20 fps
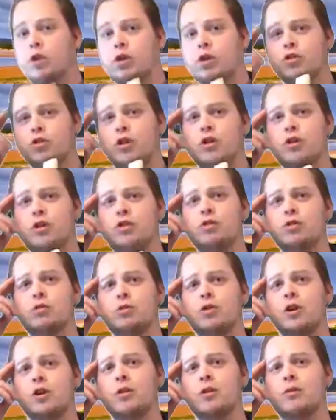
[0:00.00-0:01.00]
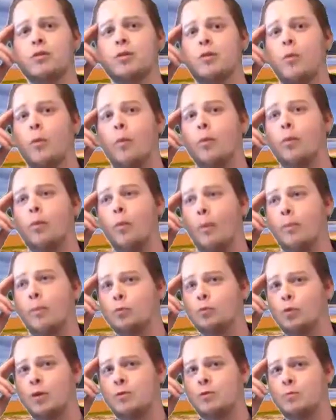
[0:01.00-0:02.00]
Yes, I hear you, Ted.
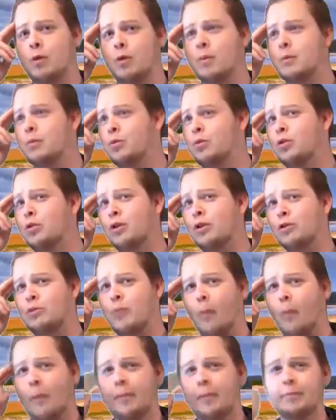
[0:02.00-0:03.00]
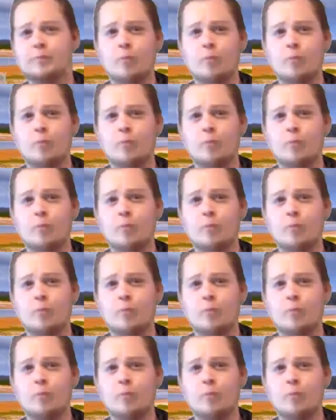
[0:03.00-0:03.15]
One moment, please.